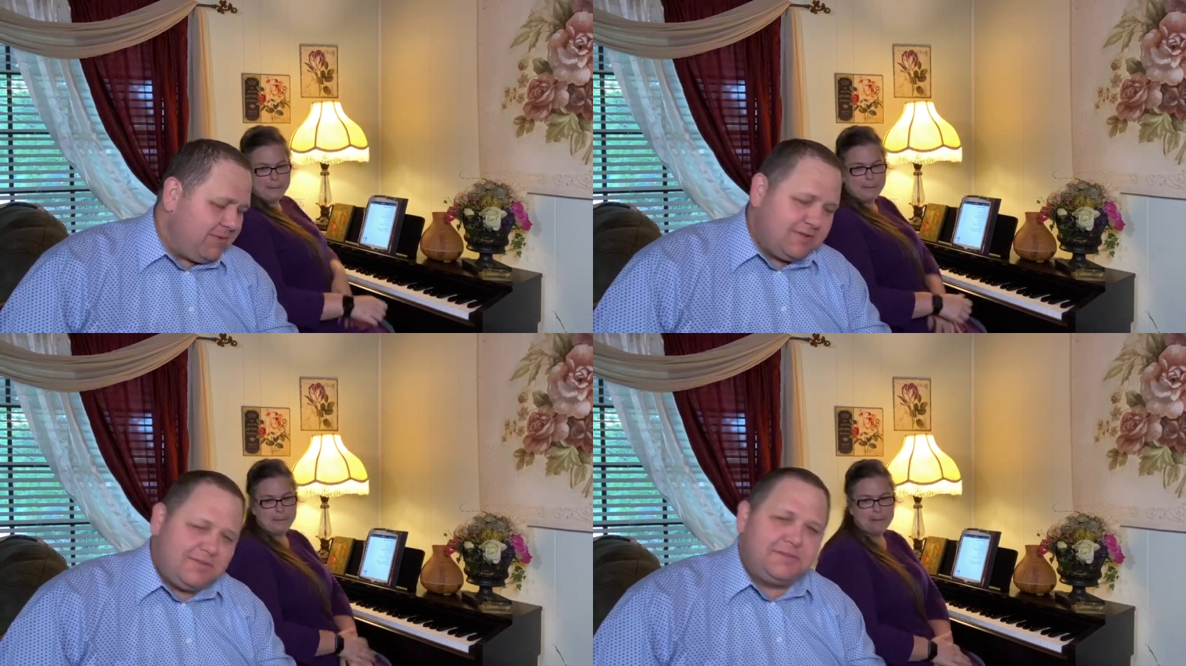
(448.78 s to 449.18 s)

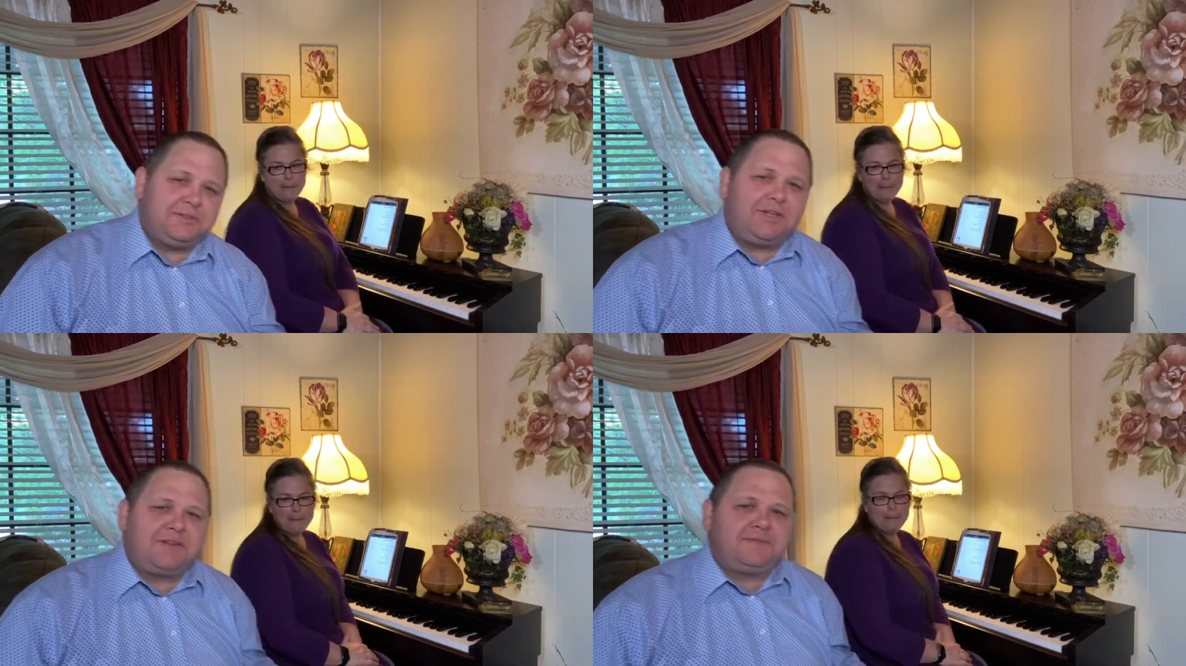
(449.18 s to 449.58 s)
Speaker 1: is
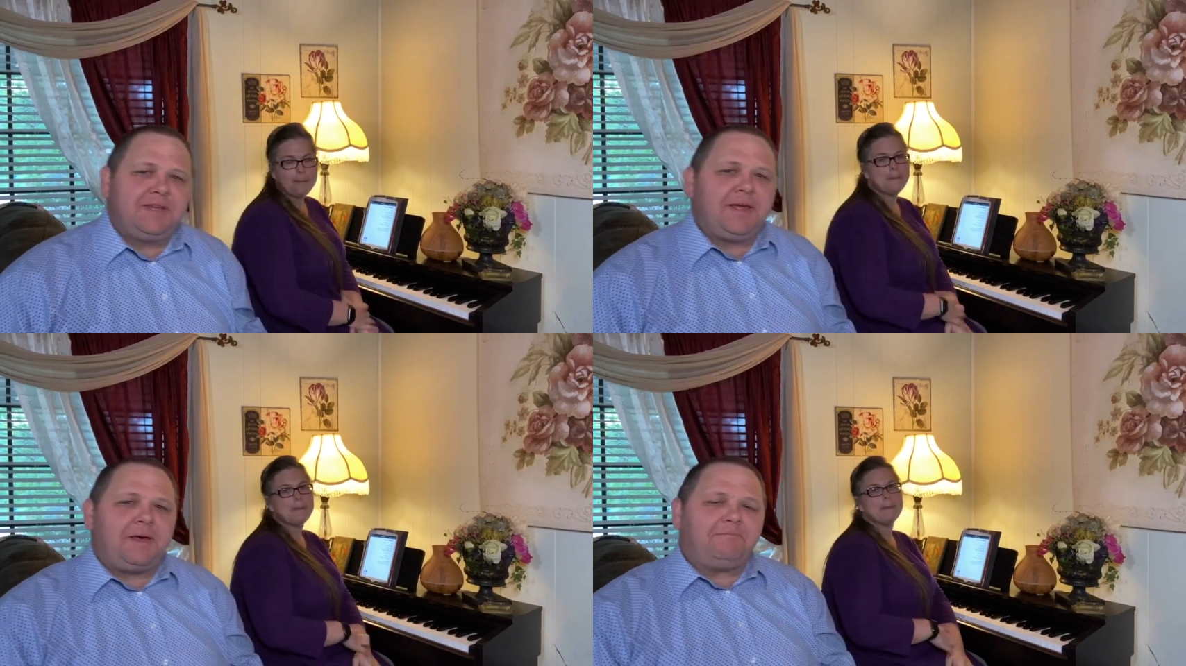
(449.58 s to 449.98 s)

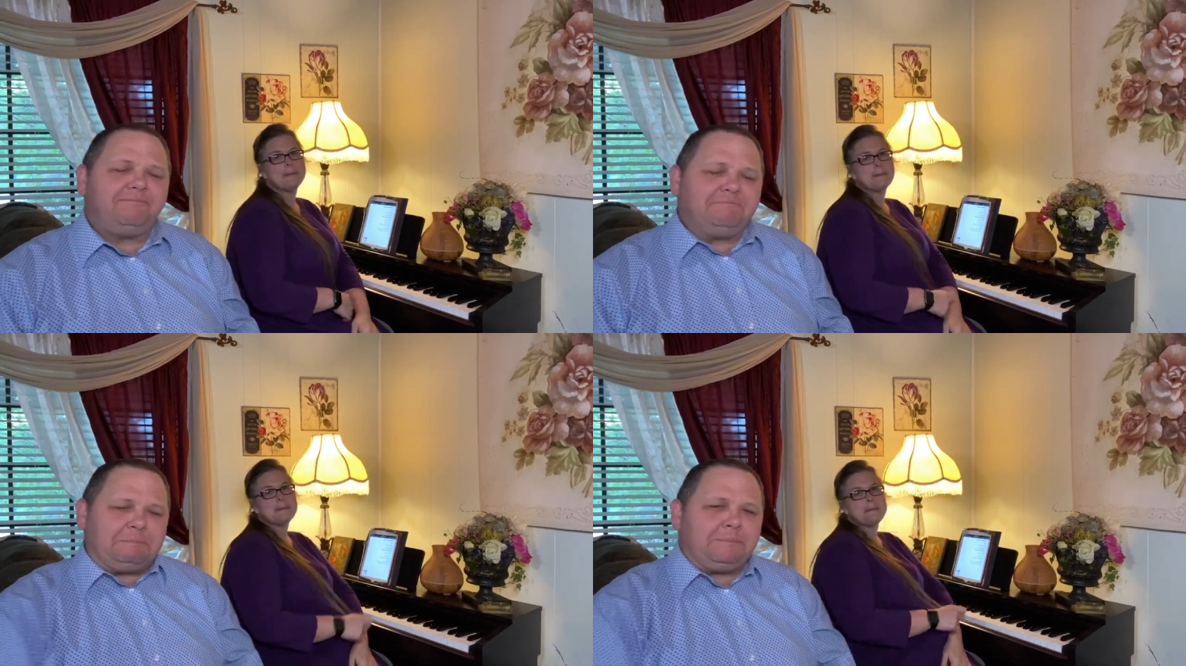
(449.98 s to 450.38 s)
lifted up,
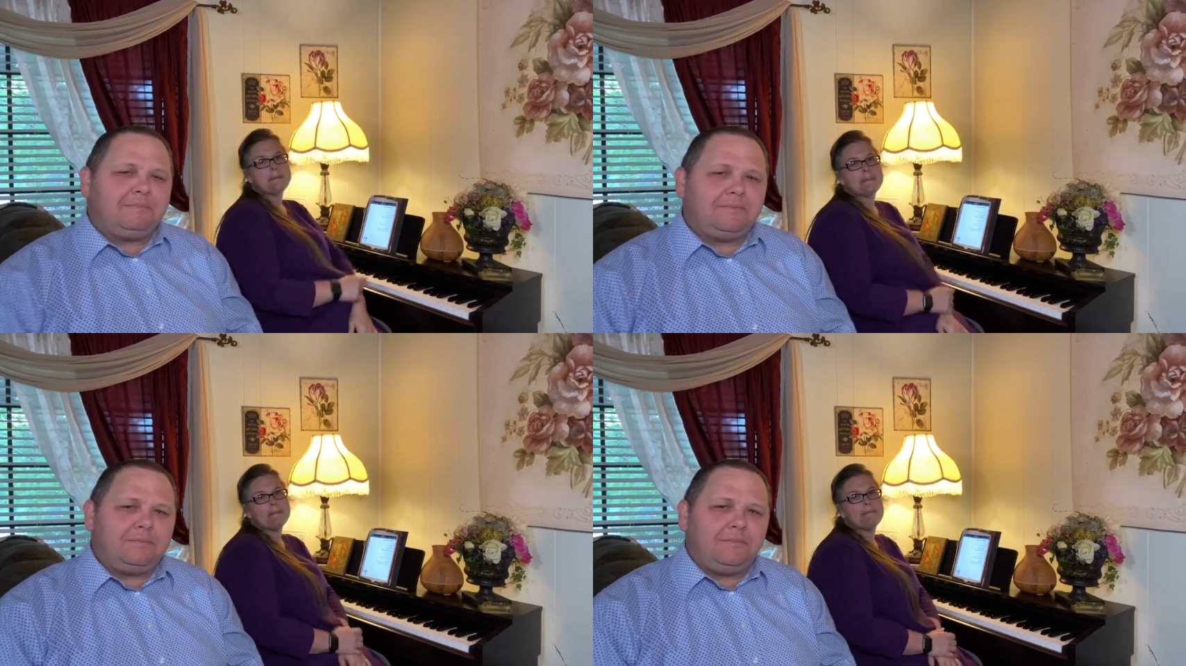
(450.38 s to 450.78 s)

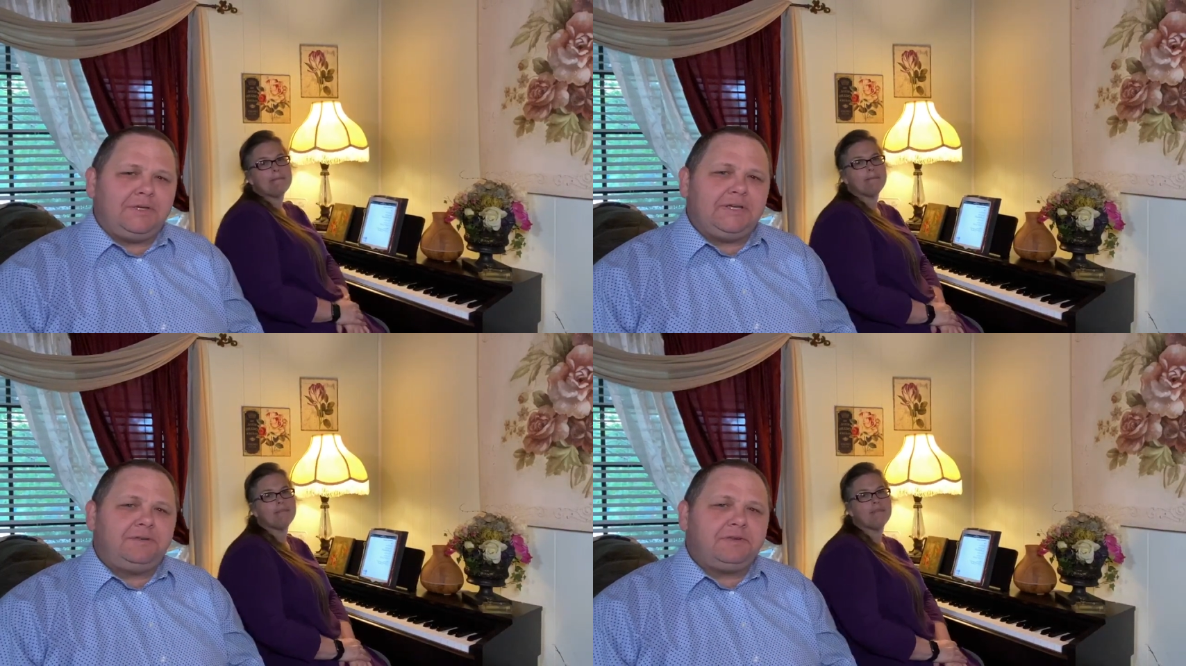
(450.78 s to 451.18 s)

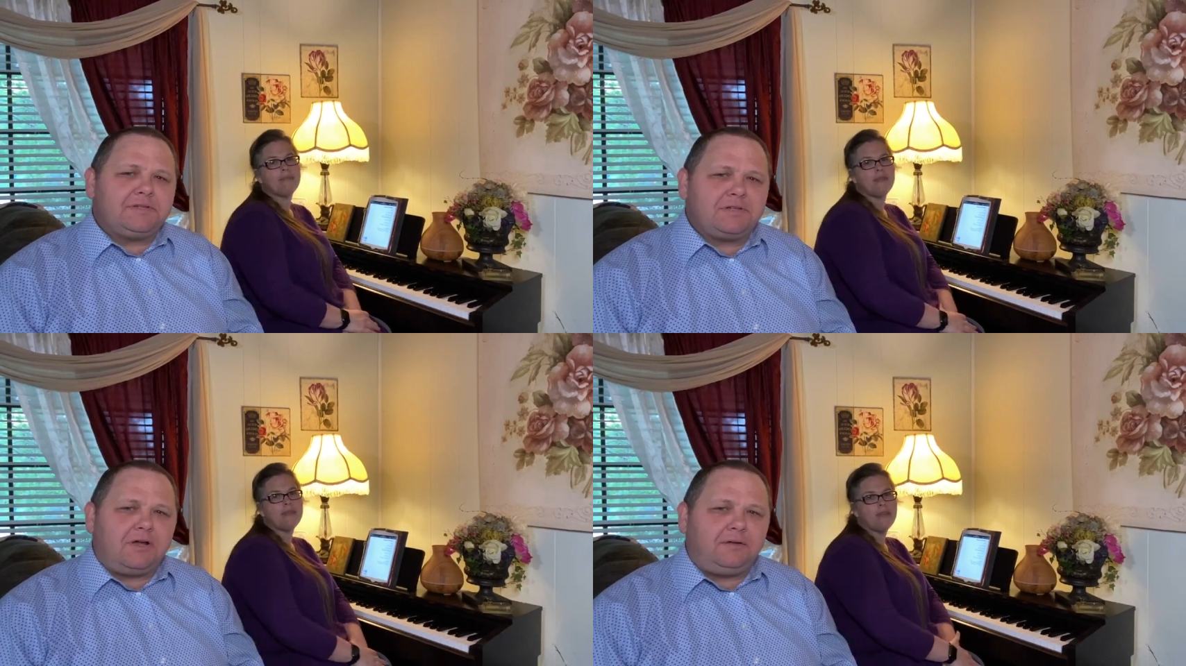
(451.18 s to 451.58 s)
begin to
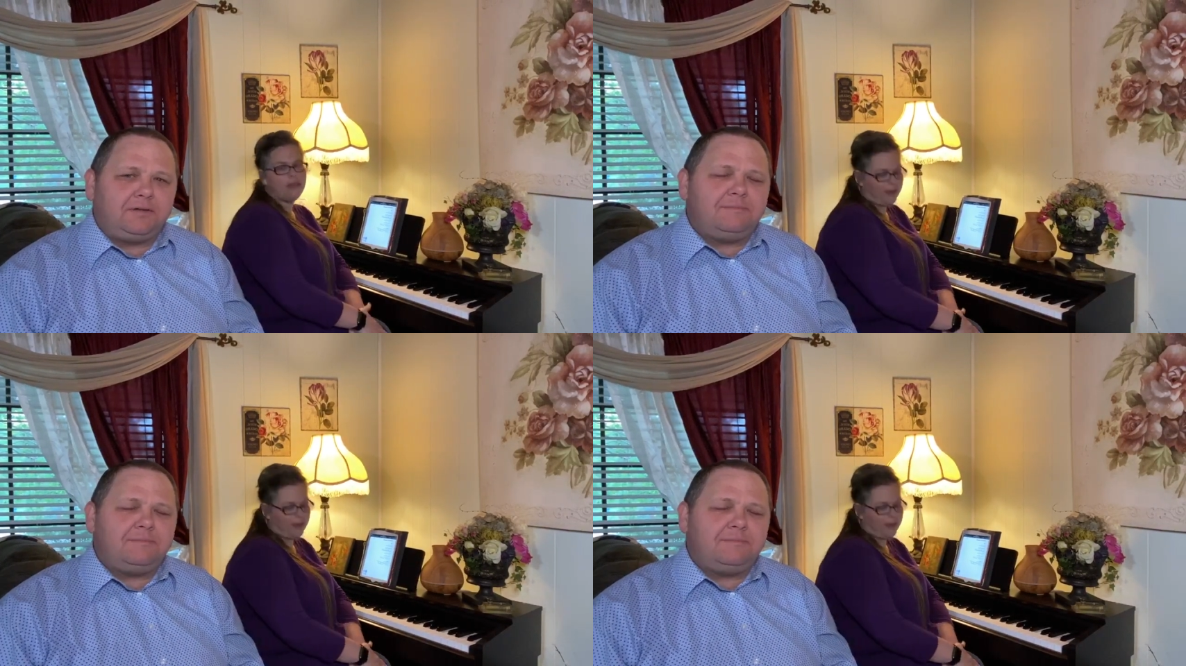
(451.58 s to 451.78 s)
exalt and